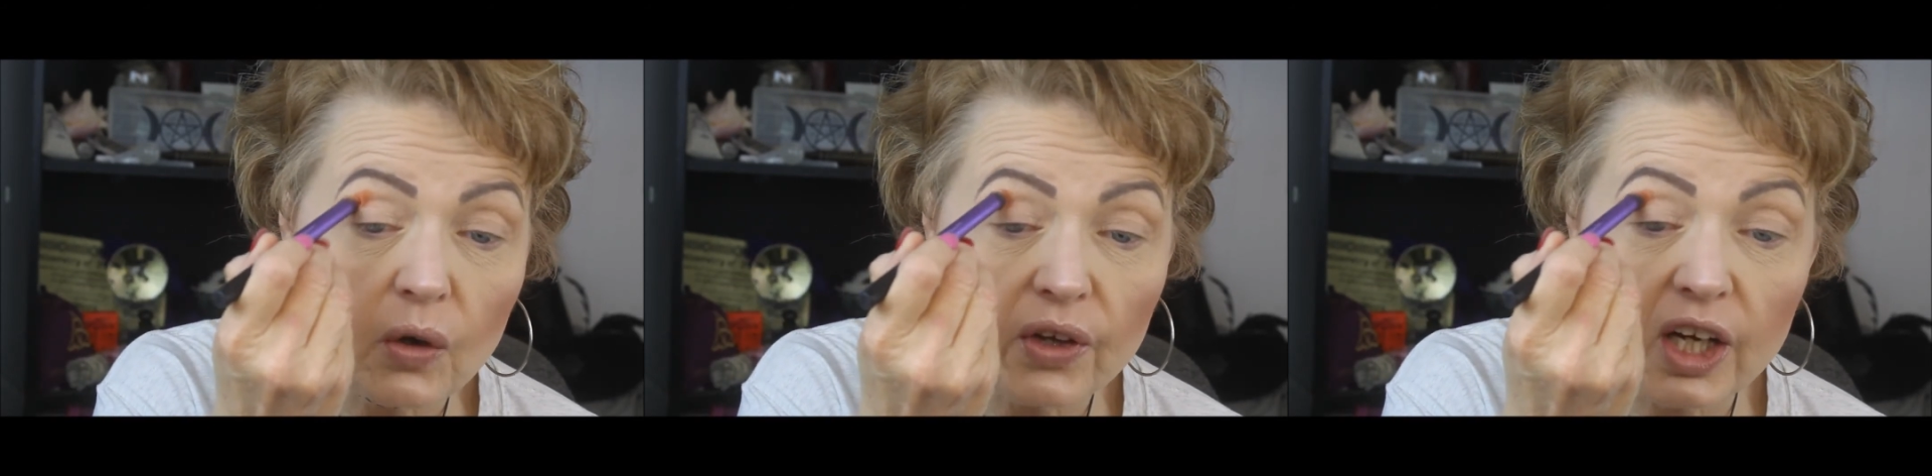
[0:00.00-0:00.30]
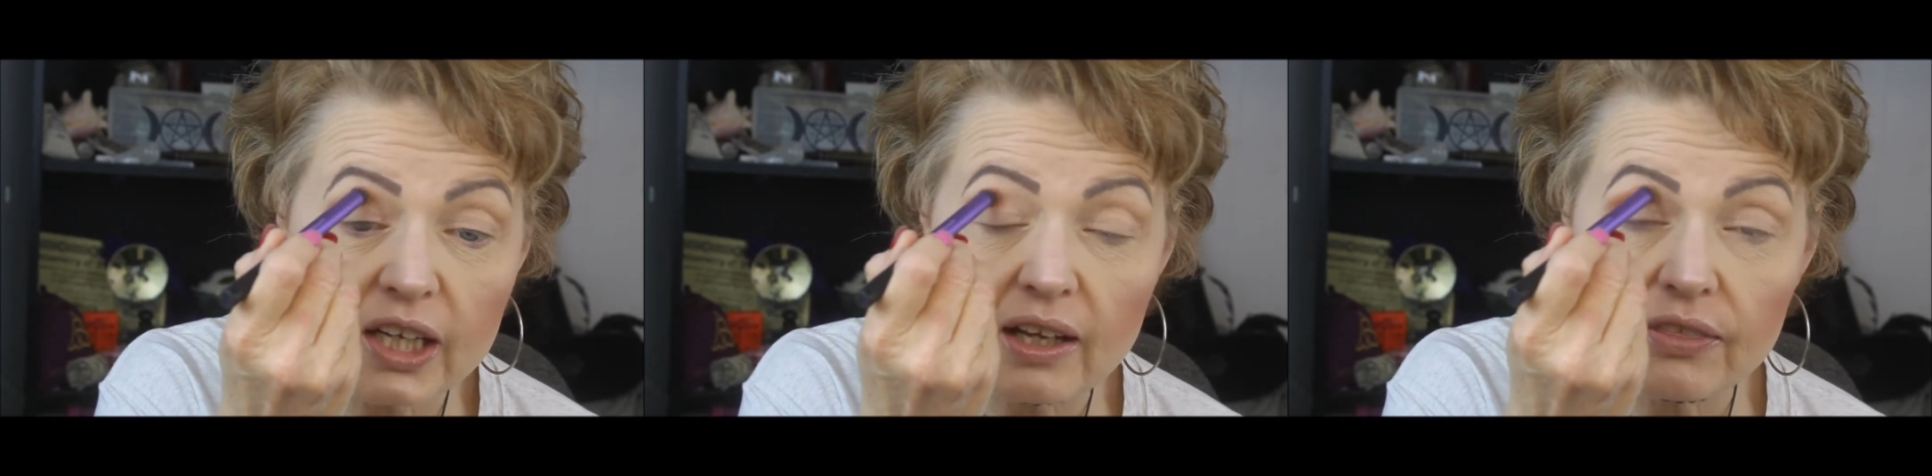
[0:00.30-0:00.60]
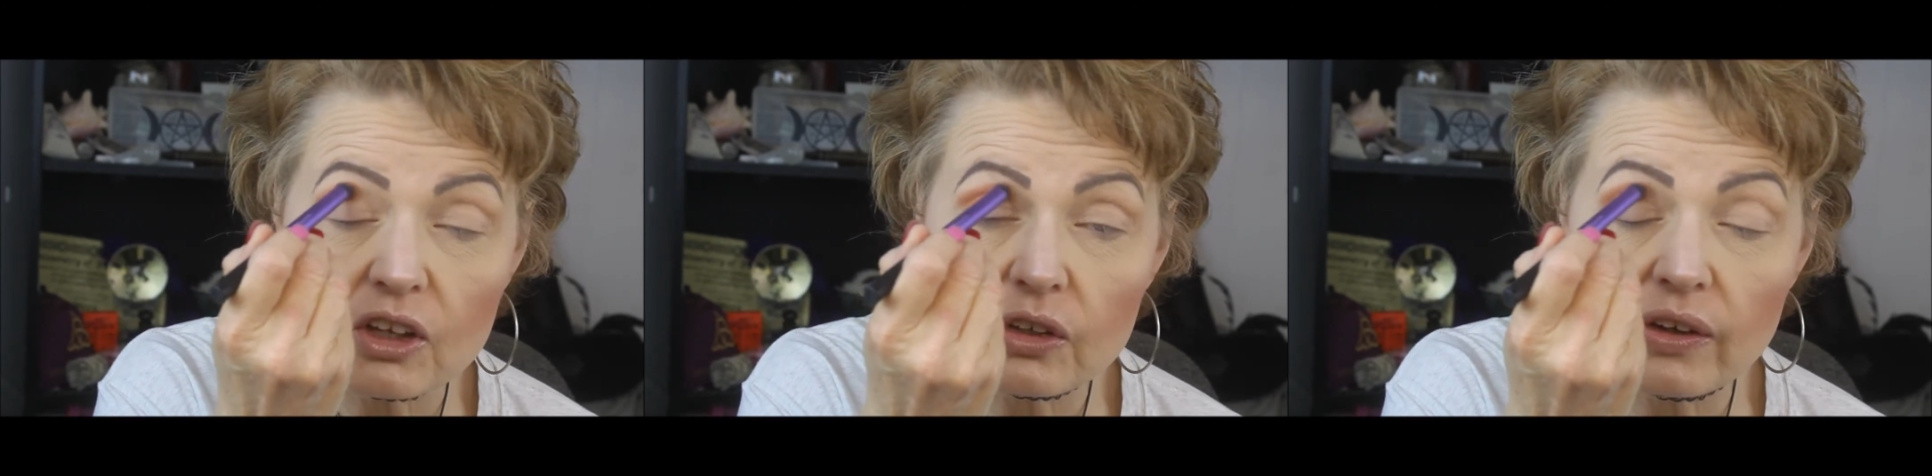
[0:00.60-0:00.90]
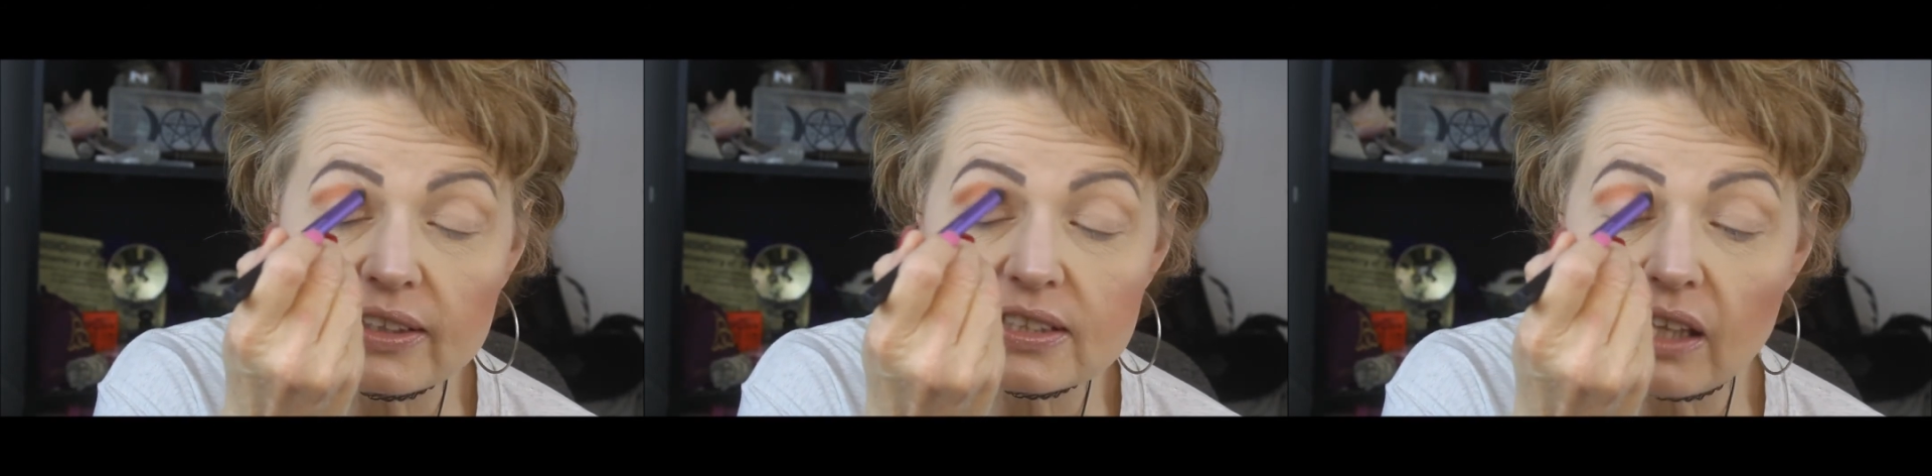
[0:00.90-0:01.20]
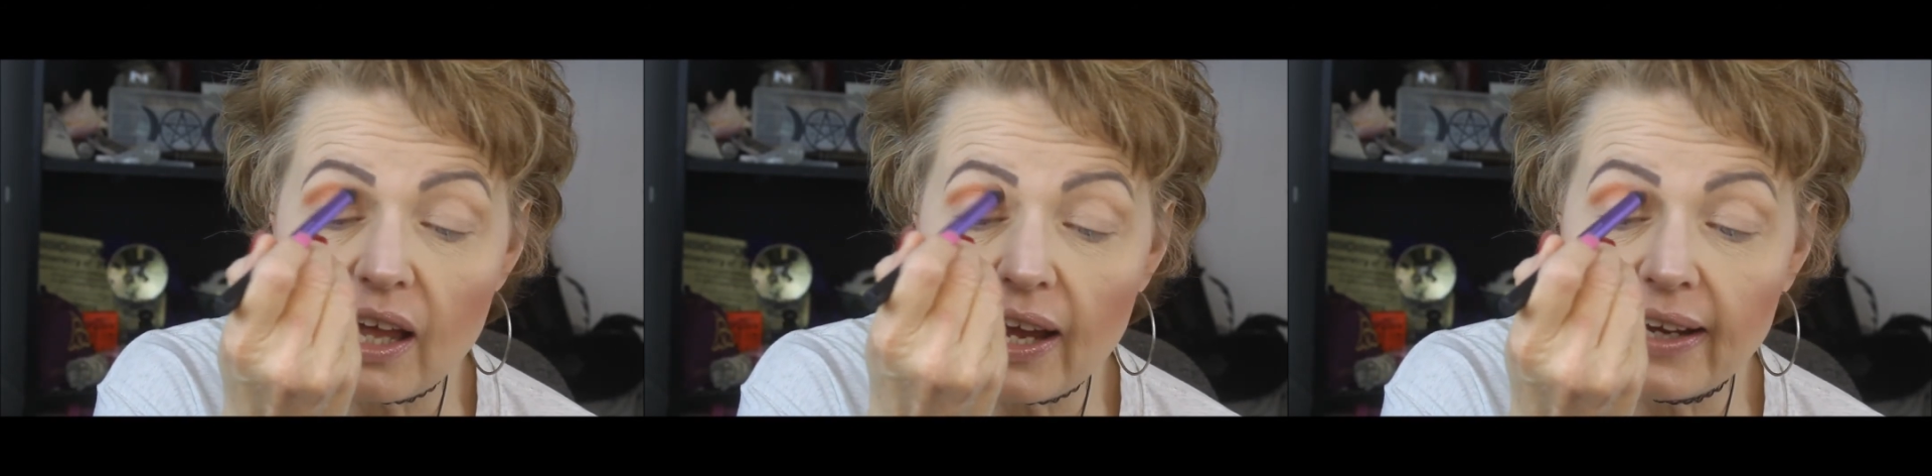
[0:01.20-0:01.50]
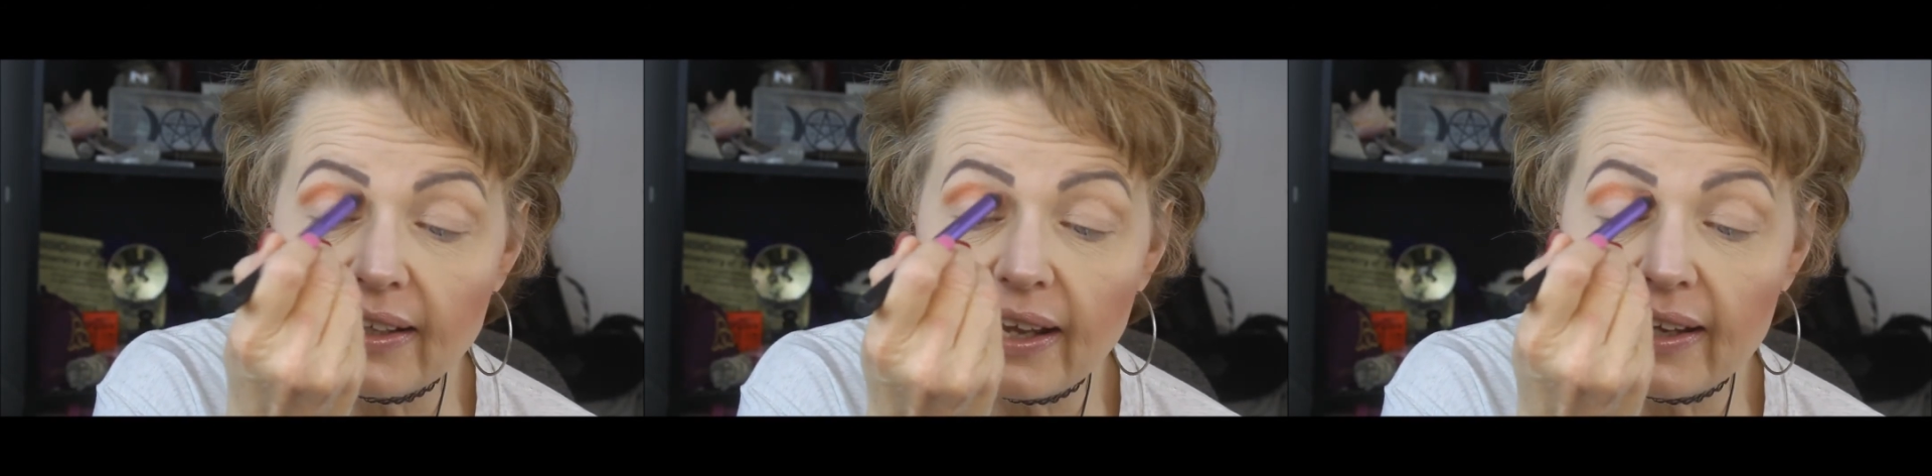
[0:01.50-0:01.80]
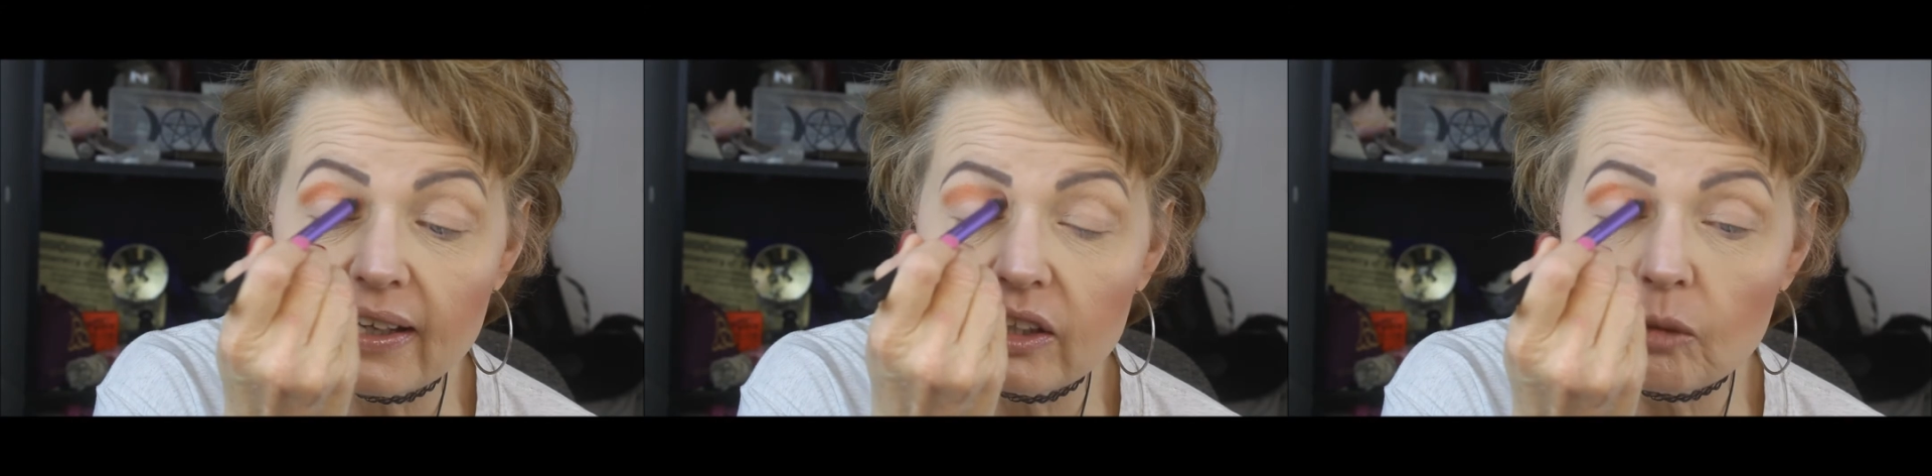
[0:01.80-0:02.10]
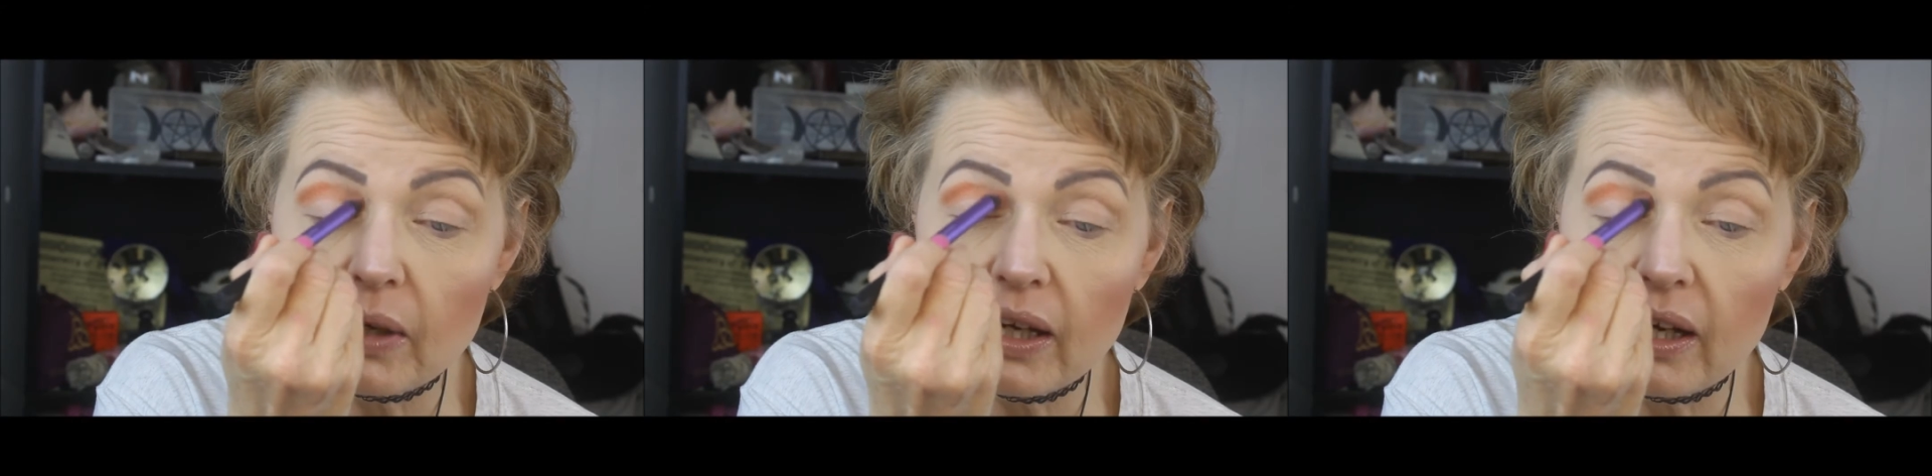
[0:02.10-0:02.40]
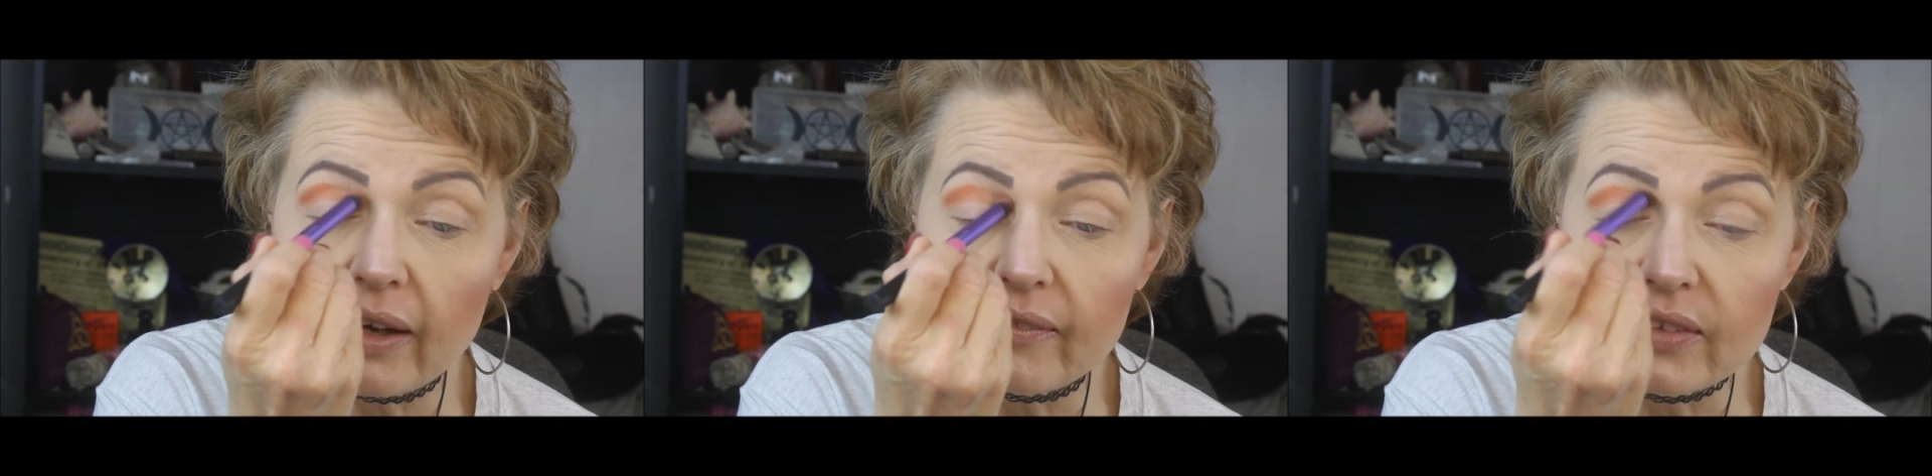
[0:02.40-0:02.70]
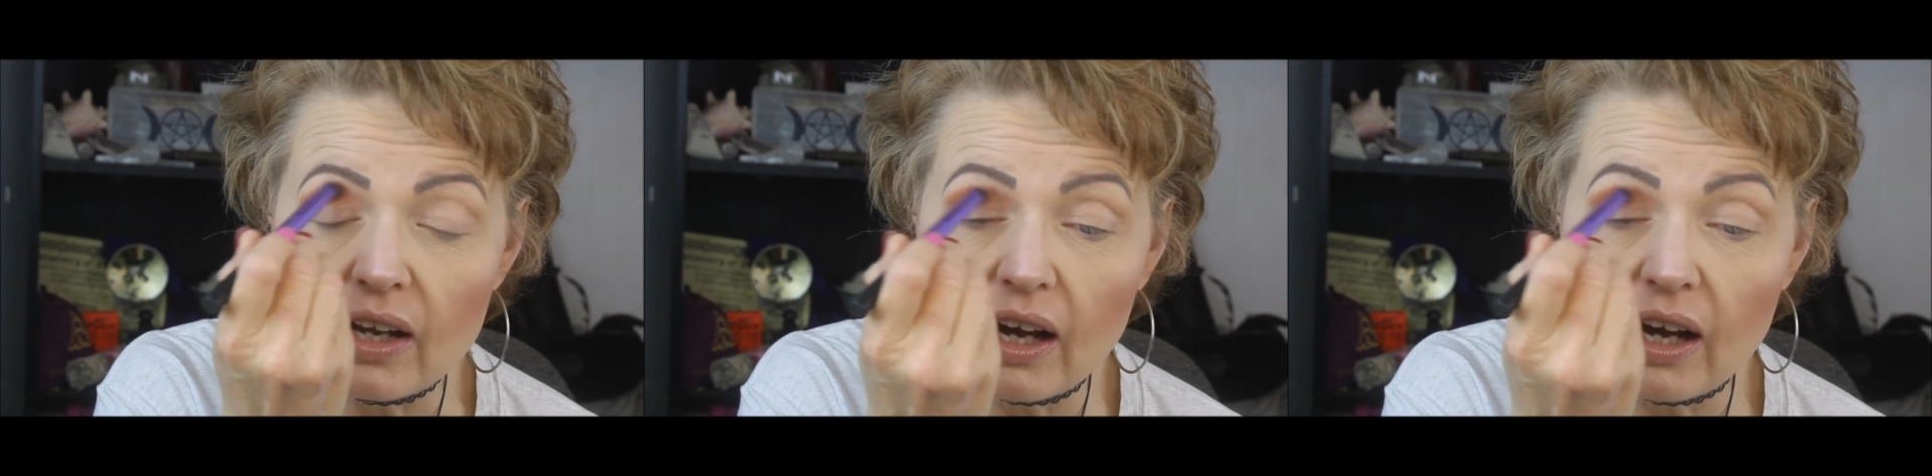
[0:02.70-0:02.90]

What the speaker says: On the crease line and above,